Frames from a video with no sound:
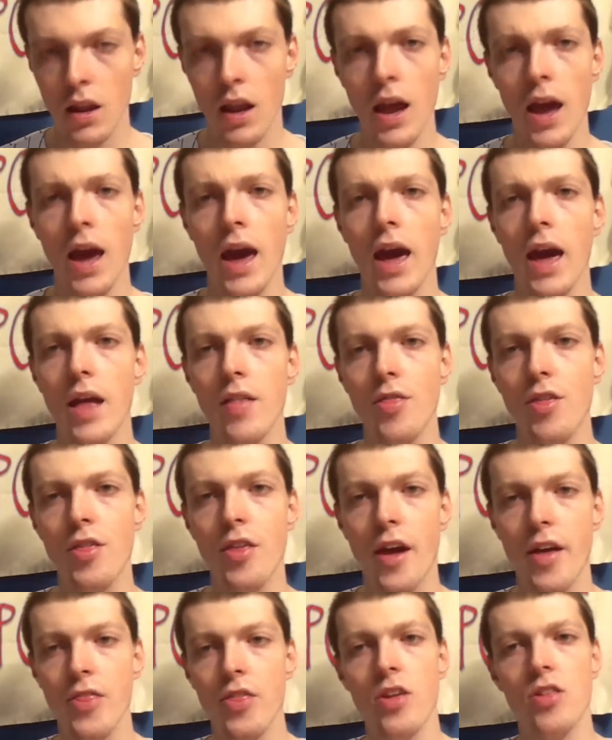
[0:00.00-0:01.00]
And
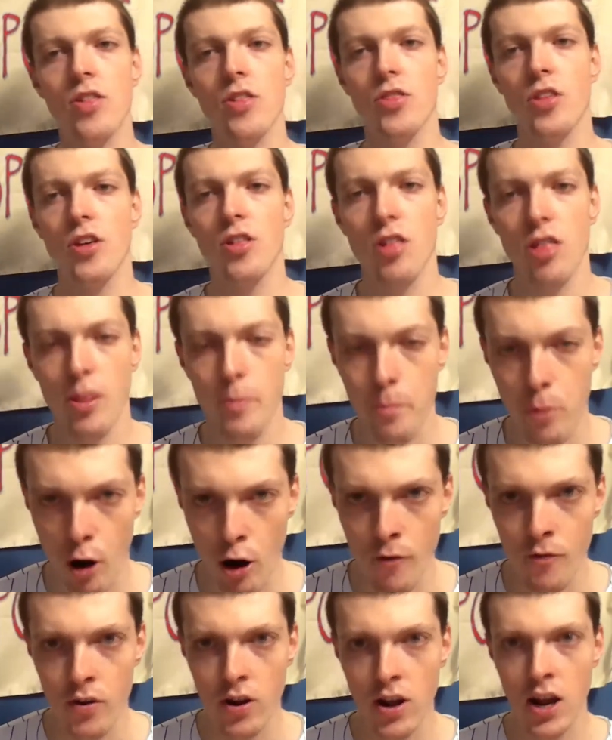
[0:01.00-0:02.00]
this is the
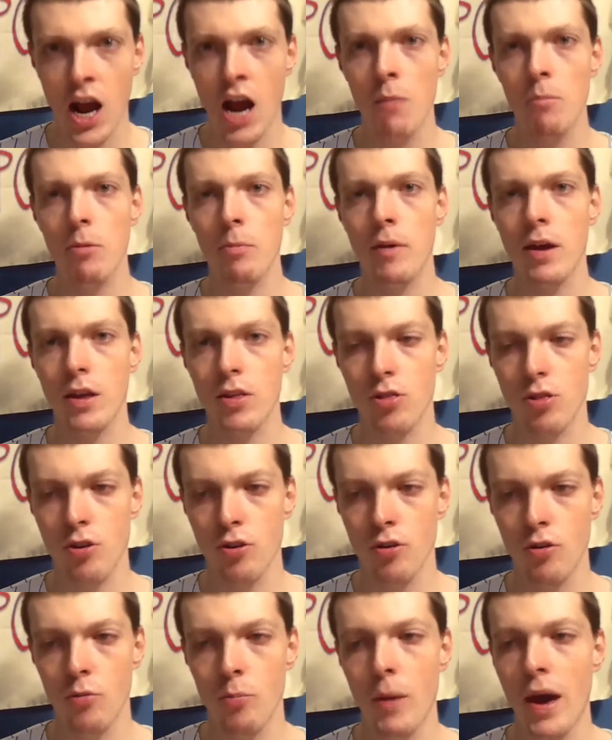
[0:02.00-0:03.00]
perfect complement
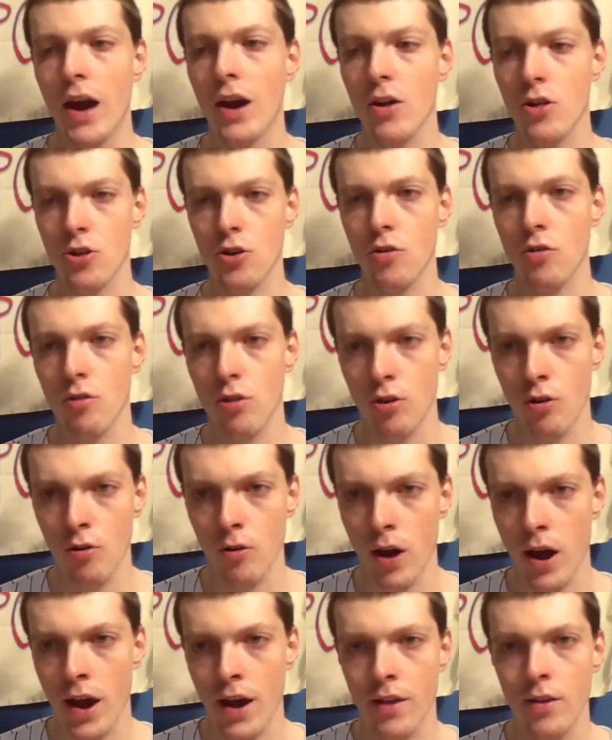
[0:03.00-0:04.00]
to Max Scherzer
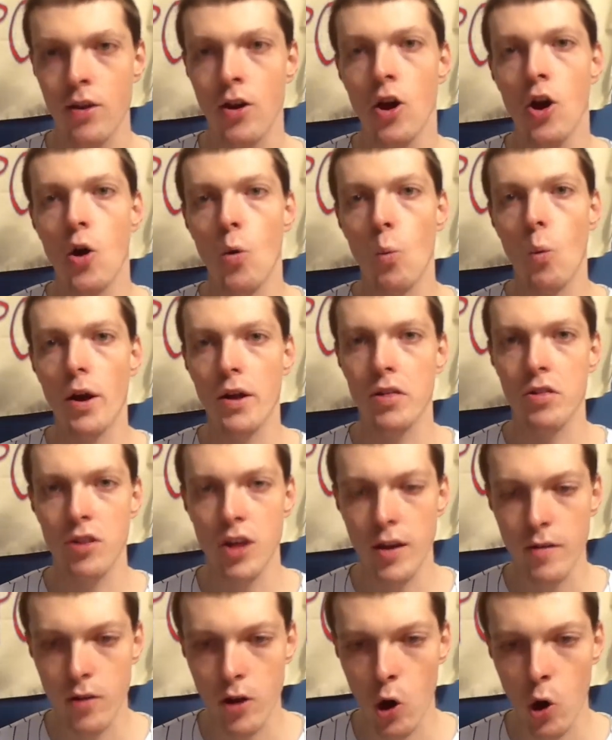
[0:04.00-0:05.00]
and what
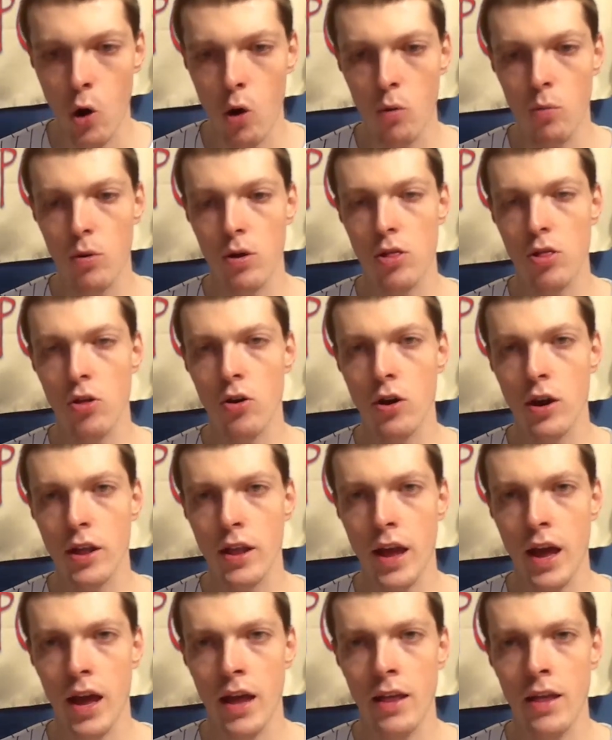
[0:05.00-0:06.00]
Steve Cohen was looking
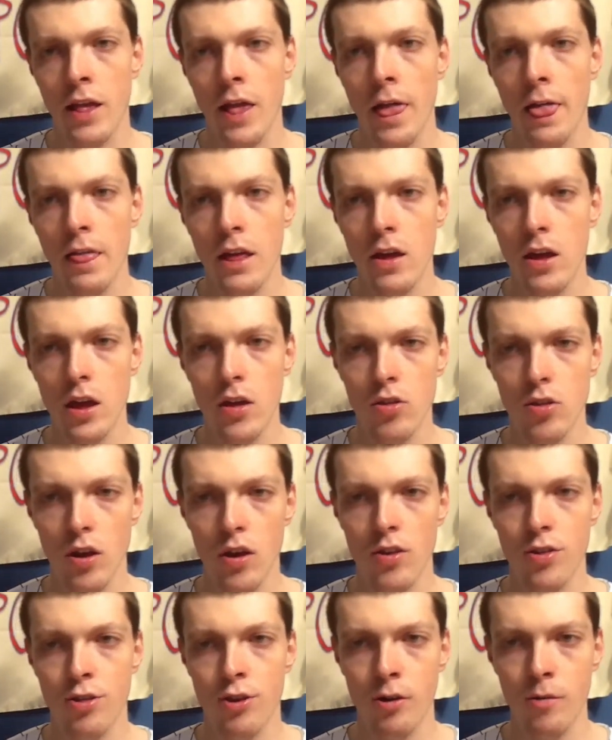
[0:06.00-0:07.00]
at
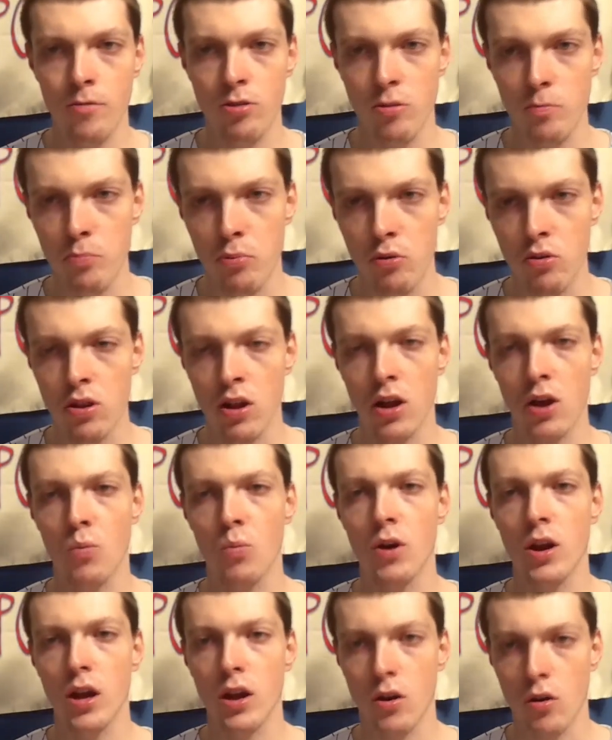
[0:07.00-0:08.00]
in terms of building a
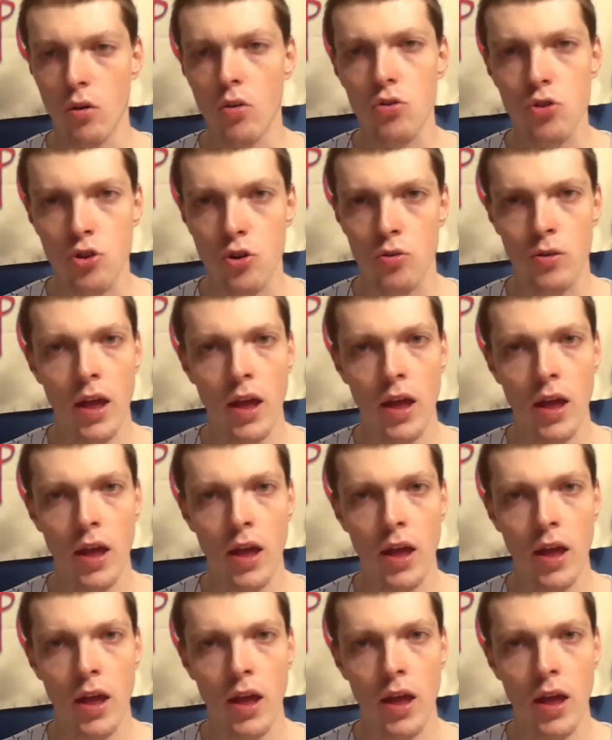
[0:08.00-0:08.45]
winning culture.